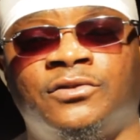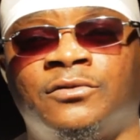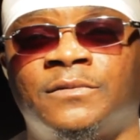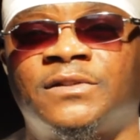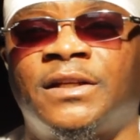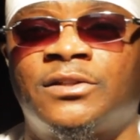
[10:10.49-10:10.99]
You know
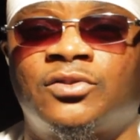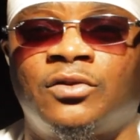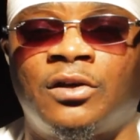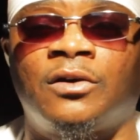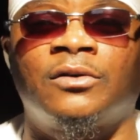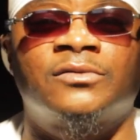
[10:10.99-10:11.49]
what I'm saying? So
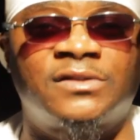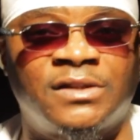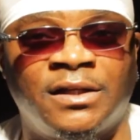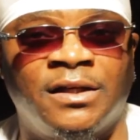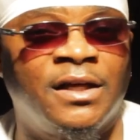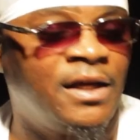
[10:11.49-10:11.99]
y'all gonna
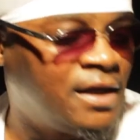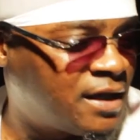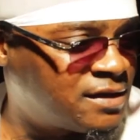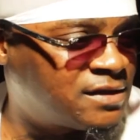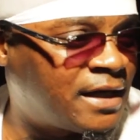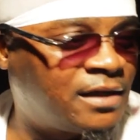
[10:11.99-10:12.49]
see
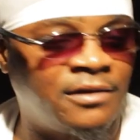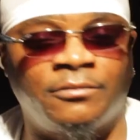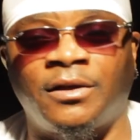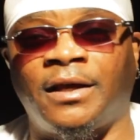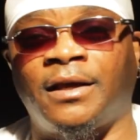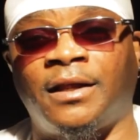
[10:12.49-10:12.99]
exactly
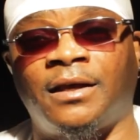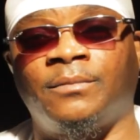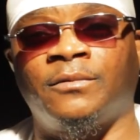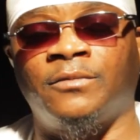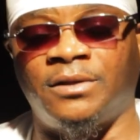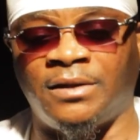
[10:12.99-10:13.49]
what had
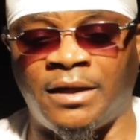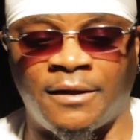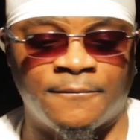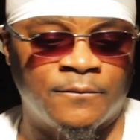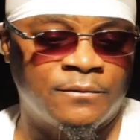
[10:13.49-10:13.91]
happened with that.